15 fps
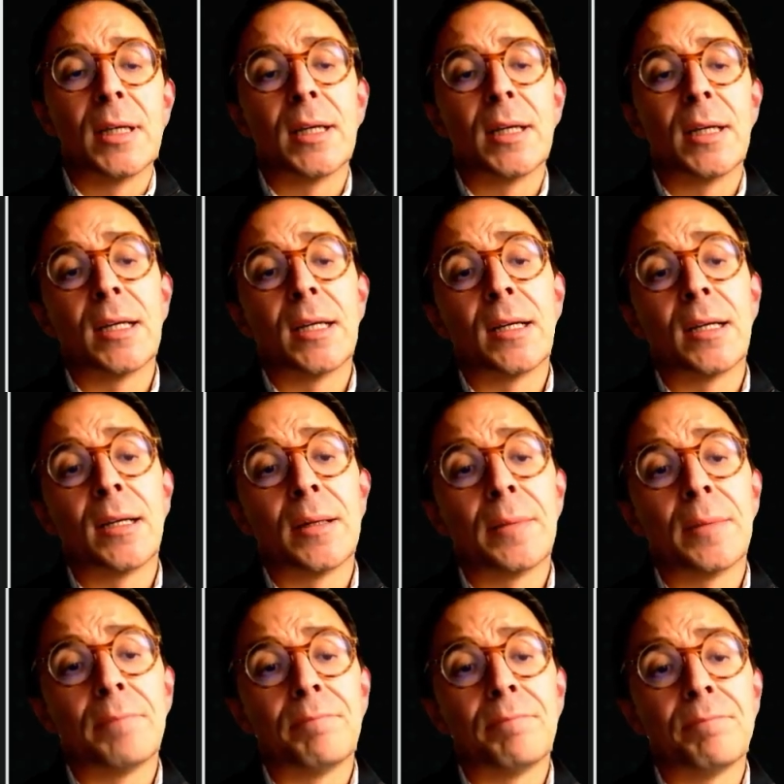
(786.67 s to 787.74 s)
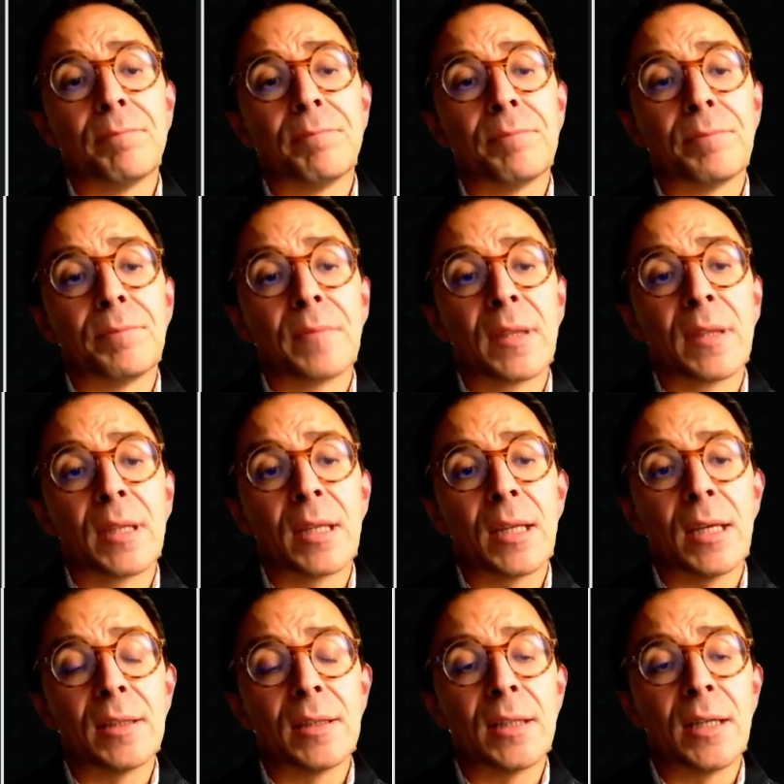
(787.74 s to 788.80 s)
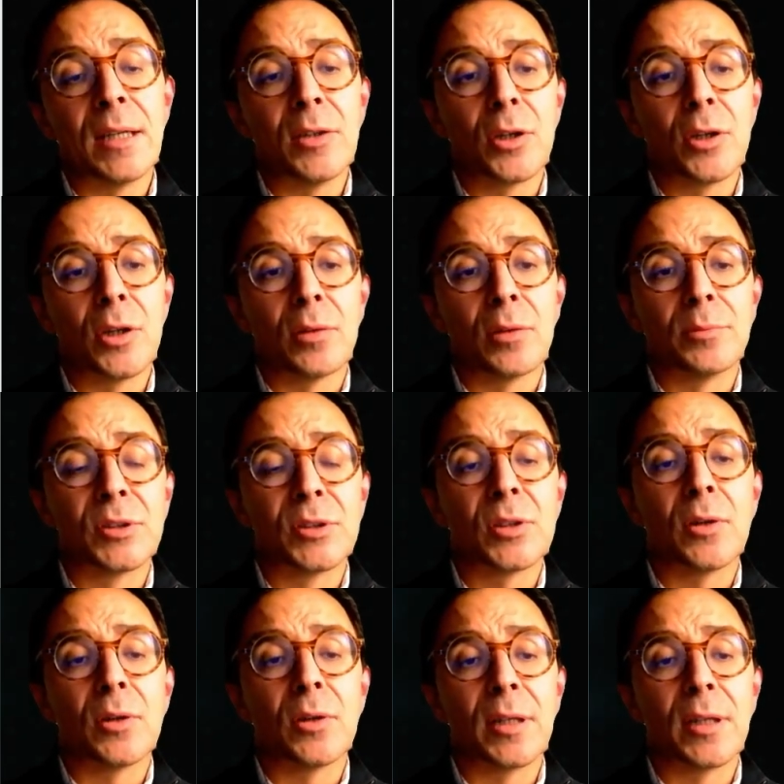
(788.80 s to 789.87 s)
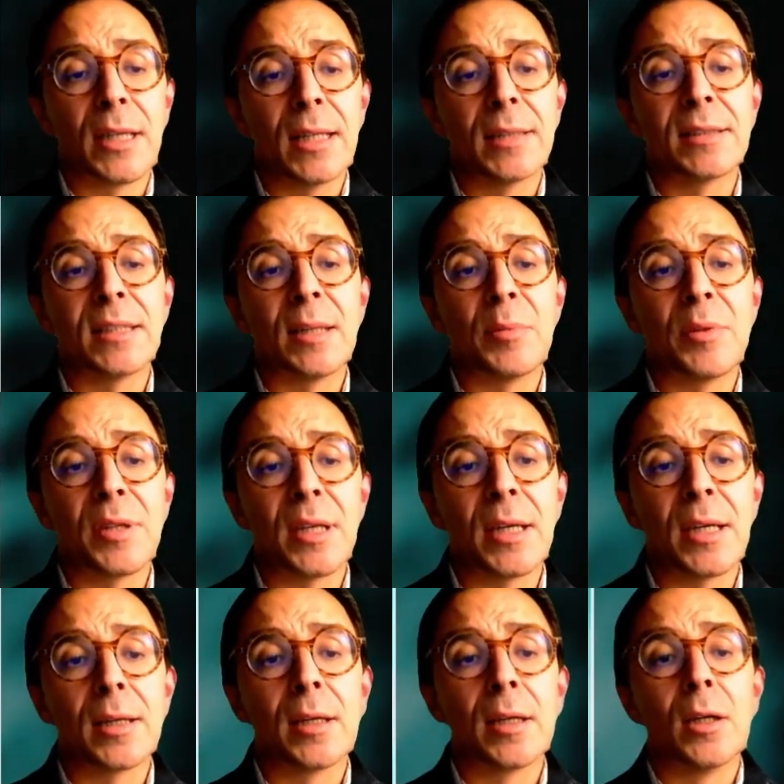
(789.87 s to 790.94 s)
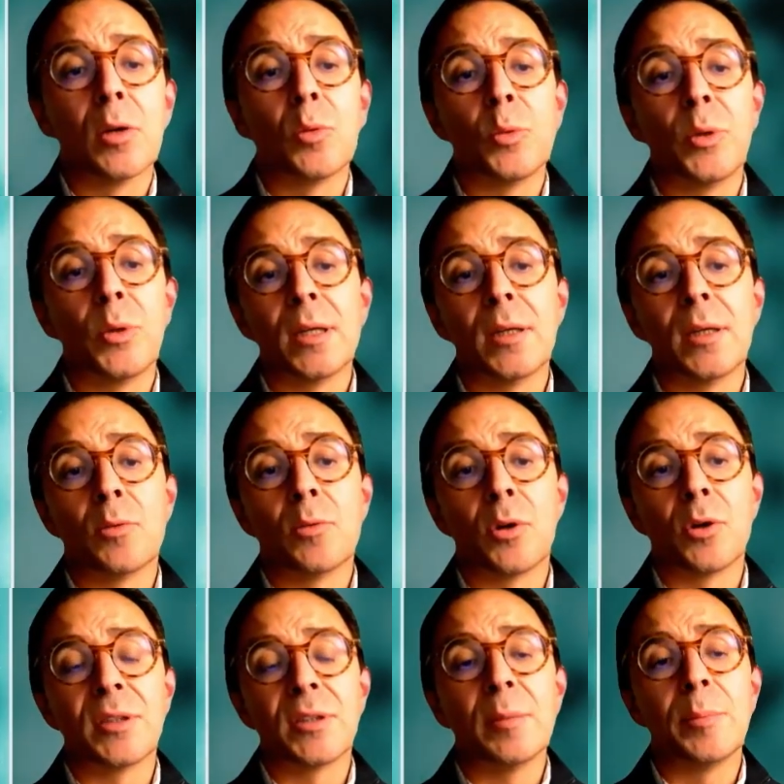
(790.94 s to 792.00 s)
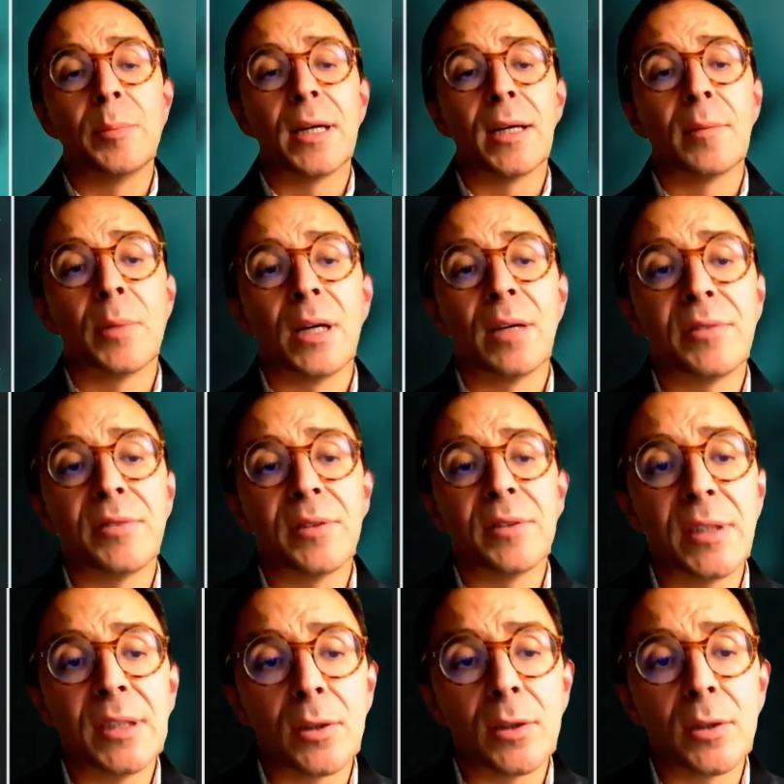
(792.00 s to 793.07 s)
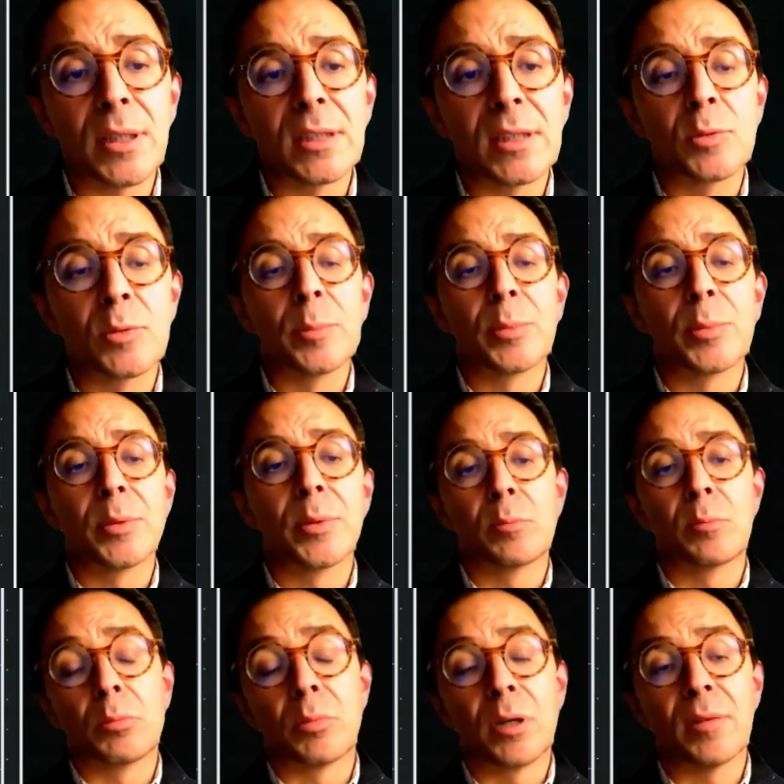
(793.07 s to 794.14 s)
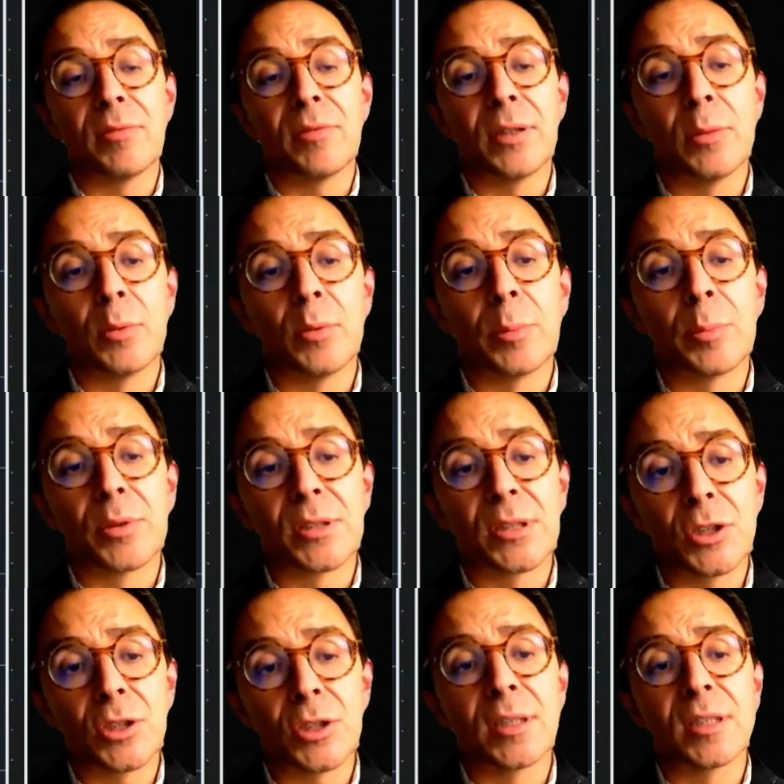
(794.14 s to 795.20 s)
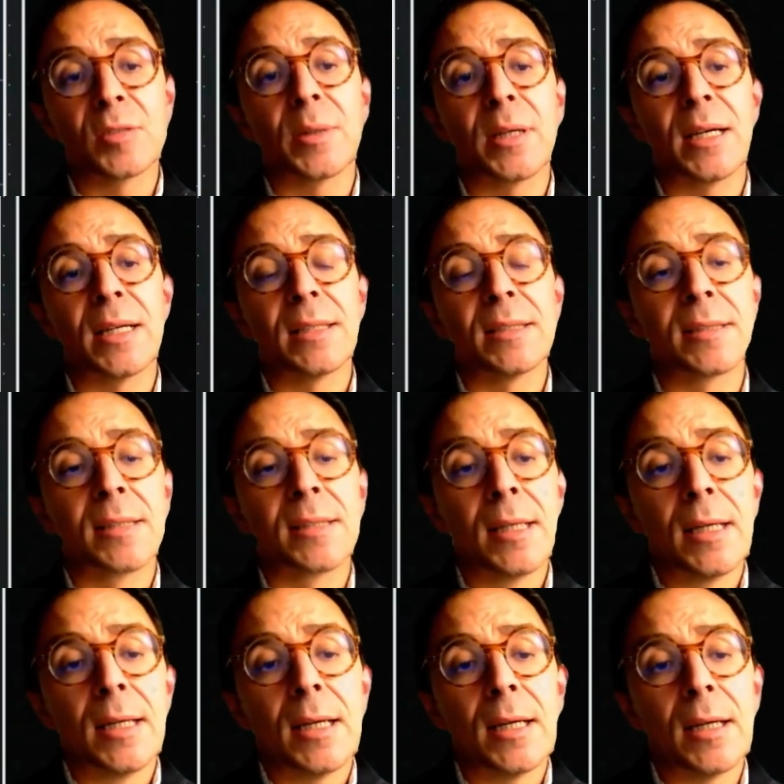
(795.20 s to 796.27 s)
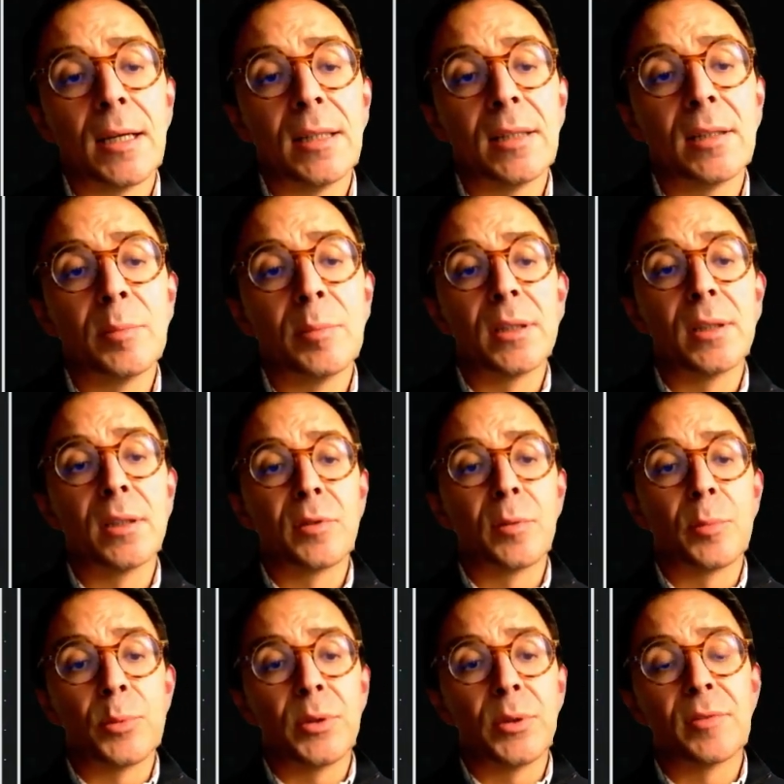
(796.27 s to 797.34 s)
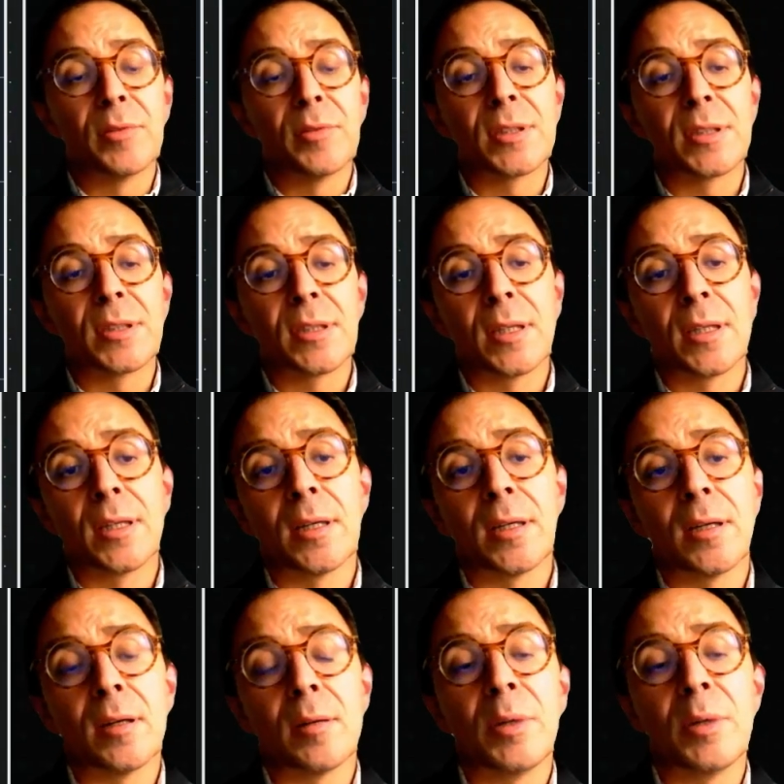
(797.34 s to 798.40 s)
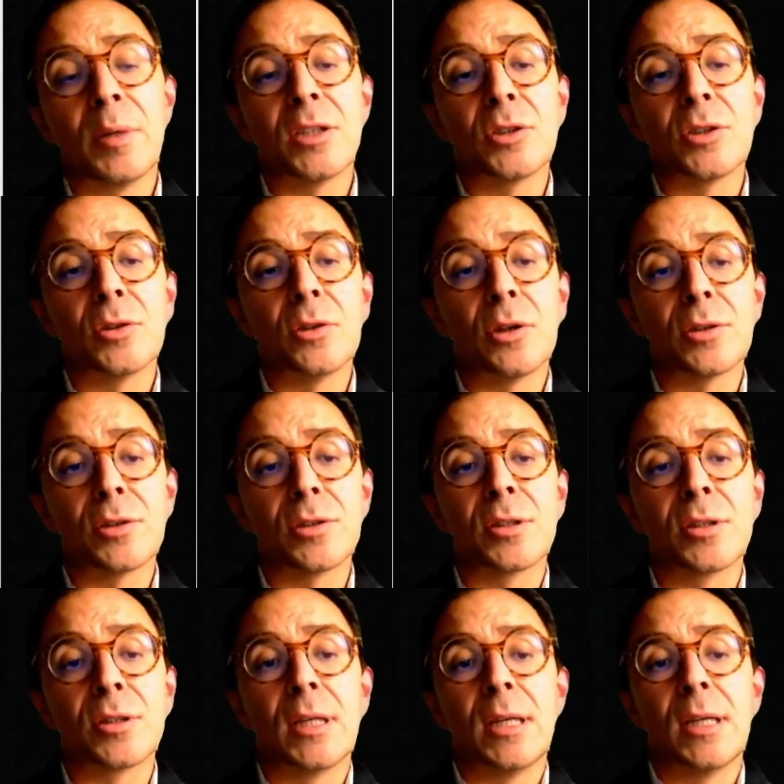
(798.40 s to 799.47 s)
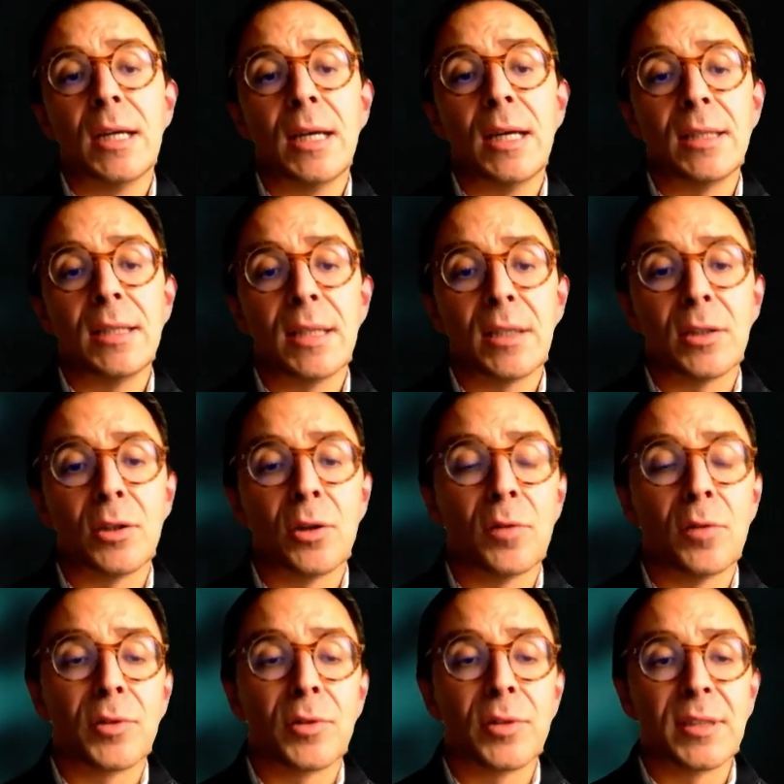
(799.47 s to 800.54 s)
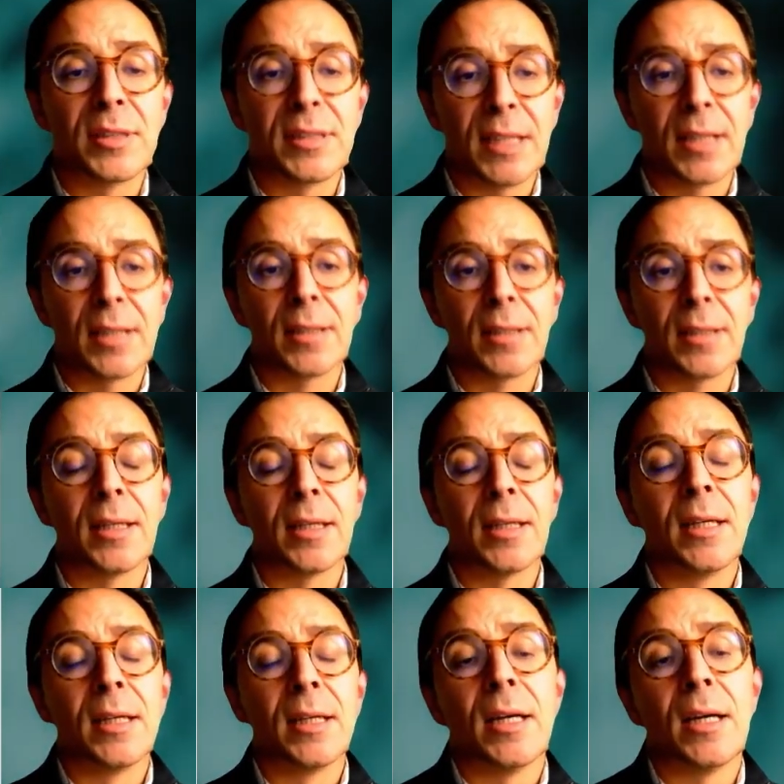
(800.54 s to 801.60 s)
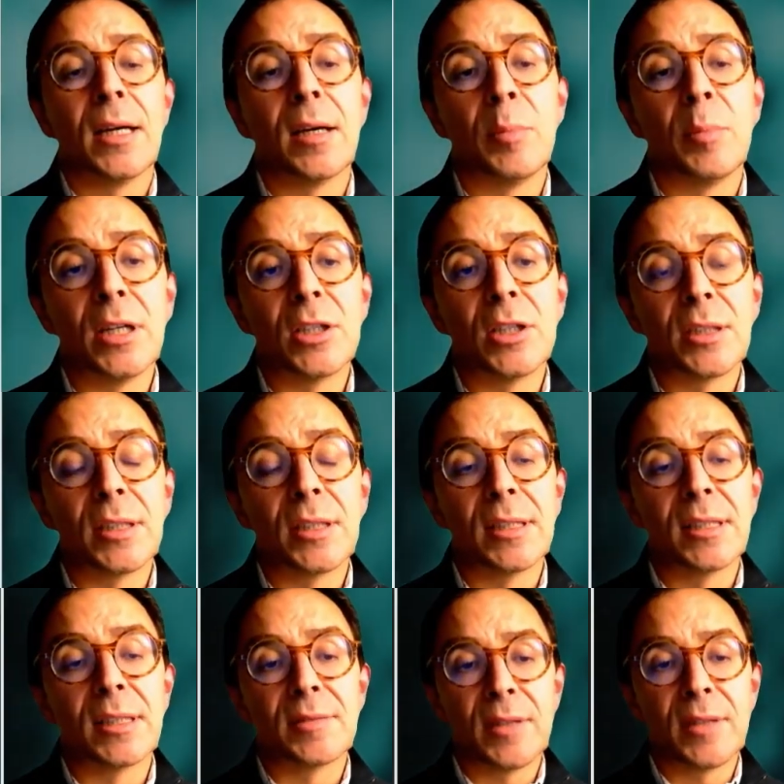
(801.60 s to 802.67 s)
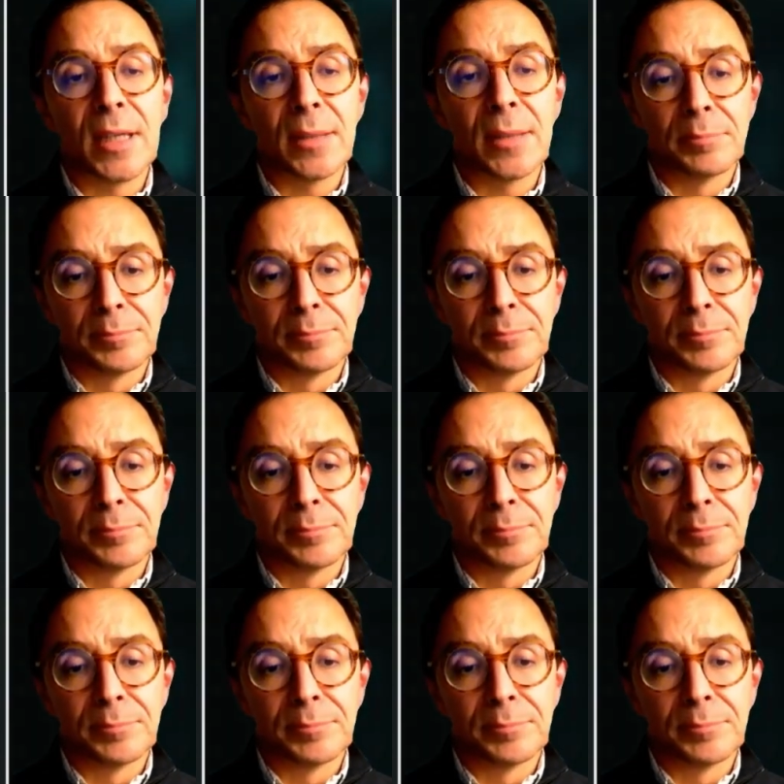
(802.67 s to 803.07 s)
And there you go. So again, same thing. We rotate by 15 degrees. We position the splines in the middle of the previous ablation dots, and then go for the second ablation in this vein.